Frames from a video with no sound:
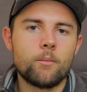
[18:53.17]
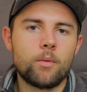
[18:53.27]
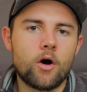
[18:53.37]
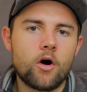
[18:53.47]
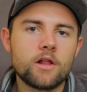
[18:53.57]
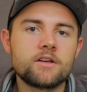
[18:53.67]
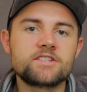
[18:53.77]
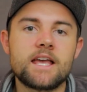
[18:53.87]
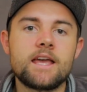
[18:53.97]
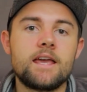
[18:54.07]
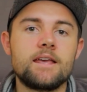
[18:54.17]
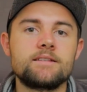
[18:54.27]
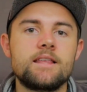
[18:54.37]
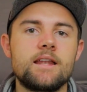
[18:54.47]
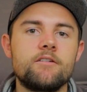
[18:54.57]
But all I'll say
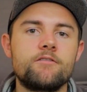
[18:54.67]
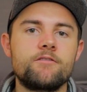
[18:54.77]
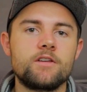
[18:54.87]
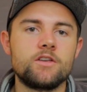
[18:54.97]
is that if